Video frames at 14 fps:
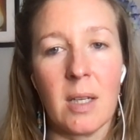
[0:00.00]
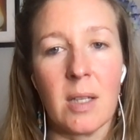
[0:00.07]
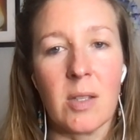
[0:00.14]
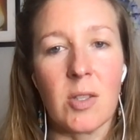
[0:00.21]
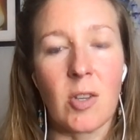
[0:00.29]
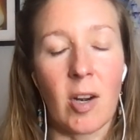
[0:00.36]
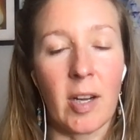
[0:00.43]

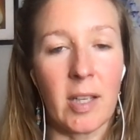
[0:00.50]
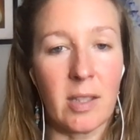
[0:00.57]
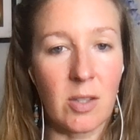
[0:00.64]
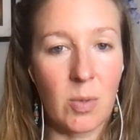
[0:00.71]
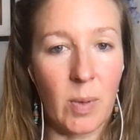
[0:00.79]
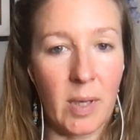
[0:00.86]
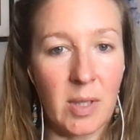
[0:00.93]
starting in
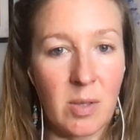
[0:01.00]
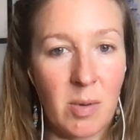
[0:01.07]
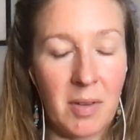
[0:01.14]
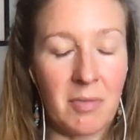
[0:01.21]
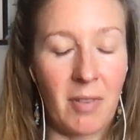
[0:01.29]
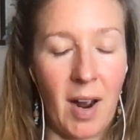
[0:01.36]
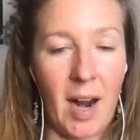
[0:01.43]

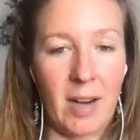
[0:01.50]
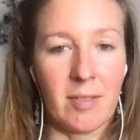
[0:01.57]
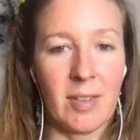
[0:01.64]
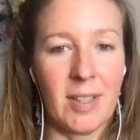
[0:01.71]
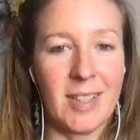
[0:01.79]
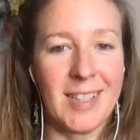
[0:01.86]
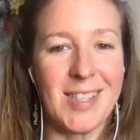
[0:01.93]
2025.
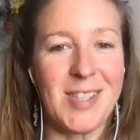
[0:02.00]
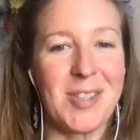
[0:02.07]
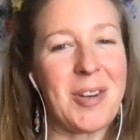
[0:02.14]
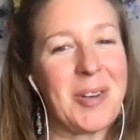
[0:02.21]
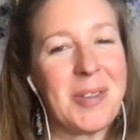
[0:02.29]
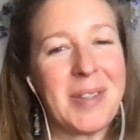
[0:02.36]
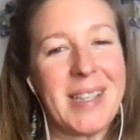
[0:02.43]

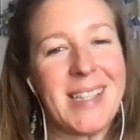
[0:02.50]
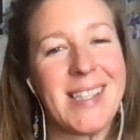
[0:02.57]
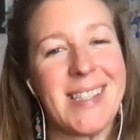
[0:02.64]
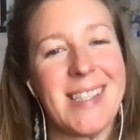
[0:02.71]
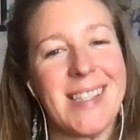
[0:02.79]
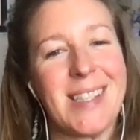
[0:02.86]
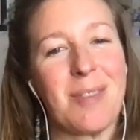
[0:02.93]
So it's
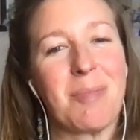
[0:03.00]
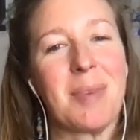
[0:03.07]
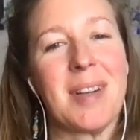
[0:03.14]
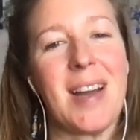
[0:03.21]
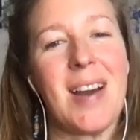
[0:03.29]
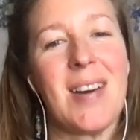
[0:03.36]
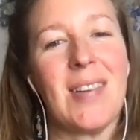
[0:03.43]
December
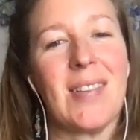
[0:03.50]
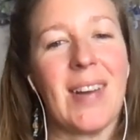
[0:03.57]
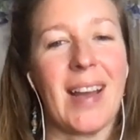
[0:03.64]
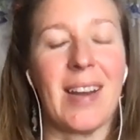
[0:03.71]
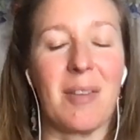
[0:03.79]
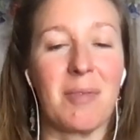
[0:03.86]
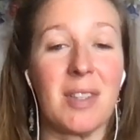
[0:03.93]
now,
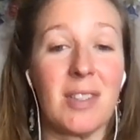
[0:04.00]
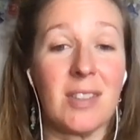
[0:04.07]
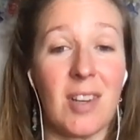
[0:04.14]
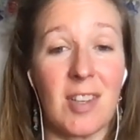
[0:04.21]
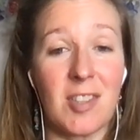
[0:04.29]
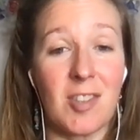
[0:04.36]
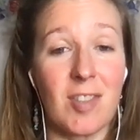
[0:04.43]
and I'm going to
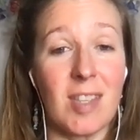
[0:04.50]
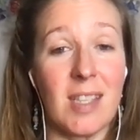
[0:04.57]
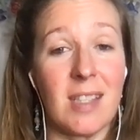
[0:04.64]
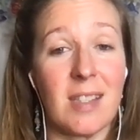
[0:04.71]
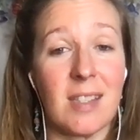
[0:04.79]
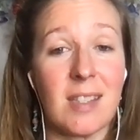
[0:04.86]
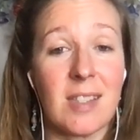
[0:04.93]
launch
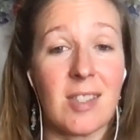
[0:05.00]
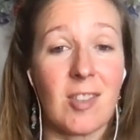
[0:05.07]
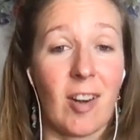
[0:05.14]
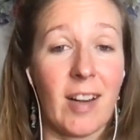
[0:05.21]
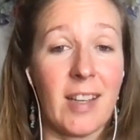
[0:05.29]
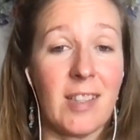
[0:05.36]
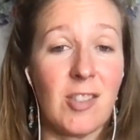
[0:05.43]
these
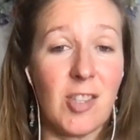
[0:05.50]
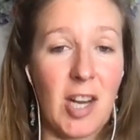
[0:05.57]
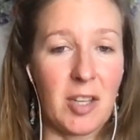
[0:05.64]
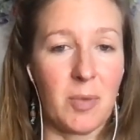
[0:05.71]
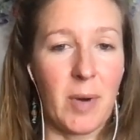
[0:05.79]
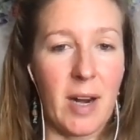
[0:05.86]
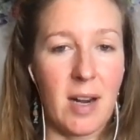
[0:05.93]
starting in
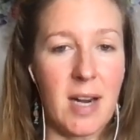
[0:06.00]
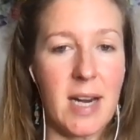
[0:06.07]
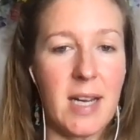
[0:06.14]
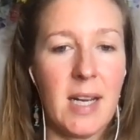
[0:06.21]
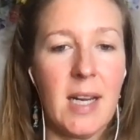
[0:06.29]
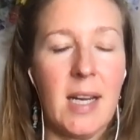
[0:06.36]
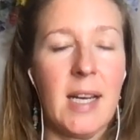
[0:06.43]
January.
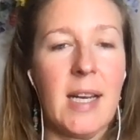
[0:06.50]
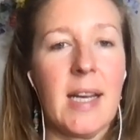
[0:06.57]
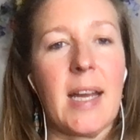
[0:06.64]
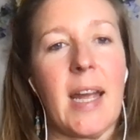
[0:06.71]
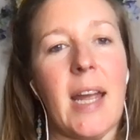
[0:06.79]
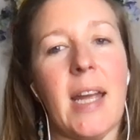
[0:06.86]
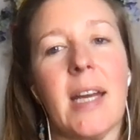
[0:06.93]

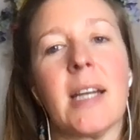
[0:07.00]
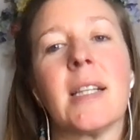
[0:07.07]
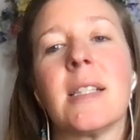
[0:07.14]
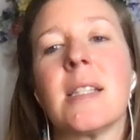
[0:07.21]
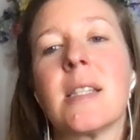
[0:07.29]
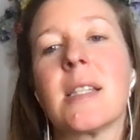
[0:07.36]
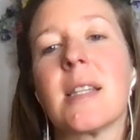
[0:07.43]

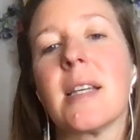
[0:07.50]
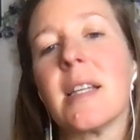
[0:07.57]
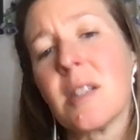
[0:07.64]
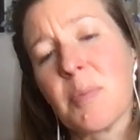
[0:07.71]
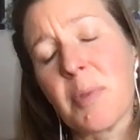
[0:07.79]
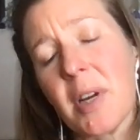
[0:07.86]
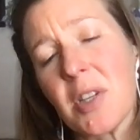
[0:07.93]
And the
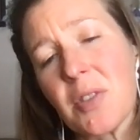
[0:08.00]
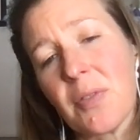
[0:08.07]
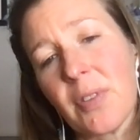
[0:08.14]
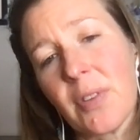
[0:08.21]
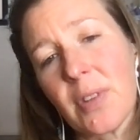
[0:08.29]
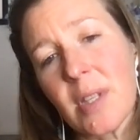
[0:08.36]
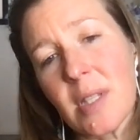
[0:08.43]
inspiration
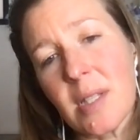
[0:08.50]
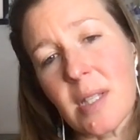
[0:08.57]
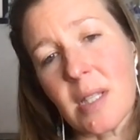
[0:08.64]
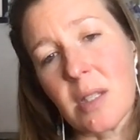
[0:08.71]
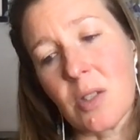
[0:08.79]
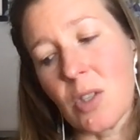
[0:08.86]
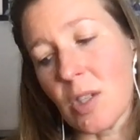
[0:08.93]
for this
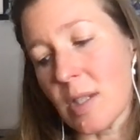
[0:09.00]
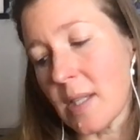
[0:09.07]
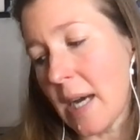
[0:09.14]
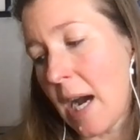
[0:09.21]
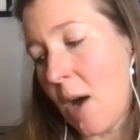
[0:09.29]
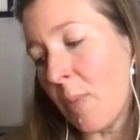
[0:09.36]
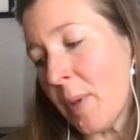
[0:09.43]
is just
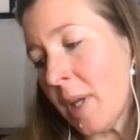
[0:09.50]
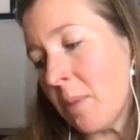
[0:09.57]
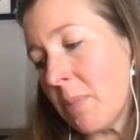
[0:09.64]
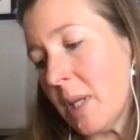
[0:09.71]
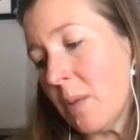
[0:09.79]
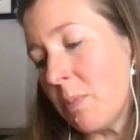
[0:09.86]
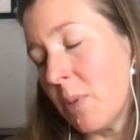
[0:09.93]
how many
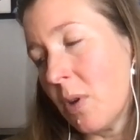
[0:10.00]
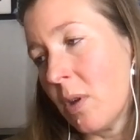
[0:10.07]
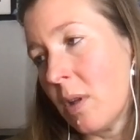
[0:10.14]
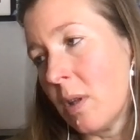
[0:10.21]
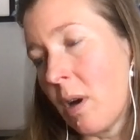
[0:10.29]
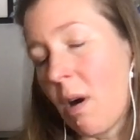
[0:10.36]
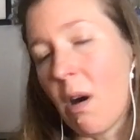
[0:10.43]

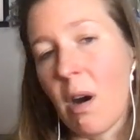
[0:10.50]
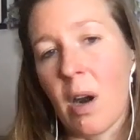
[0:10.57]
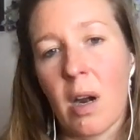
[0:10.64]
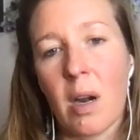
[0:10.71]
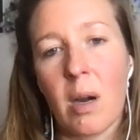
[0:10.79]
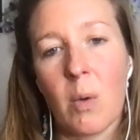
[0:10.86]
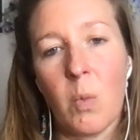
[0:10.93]
people
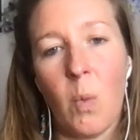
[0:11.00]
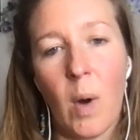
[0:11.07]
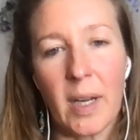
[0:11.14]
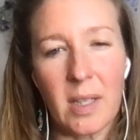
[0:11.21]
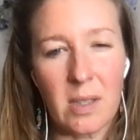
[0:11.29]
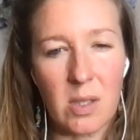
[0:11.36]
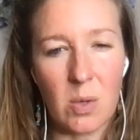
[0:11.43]
are
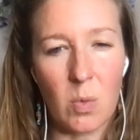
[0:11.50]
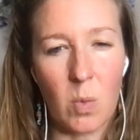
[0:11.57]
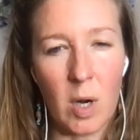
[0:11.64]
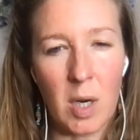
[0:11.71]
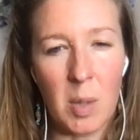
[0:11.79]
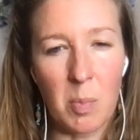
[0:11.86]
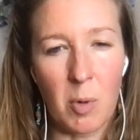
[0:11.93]
wanting to
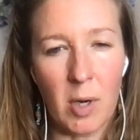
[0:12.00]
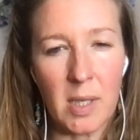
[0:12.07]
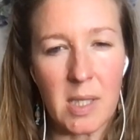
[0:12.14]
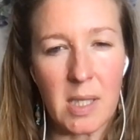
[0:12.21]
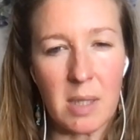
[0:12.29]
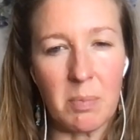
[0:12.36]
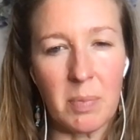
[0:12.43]
work more
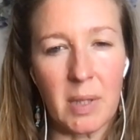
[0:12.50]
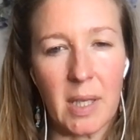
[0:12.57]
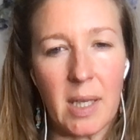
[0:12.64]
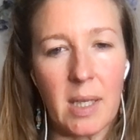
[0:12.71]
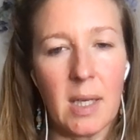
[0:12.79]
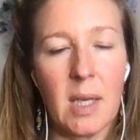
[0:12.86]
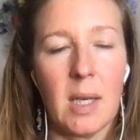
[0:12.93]
deeply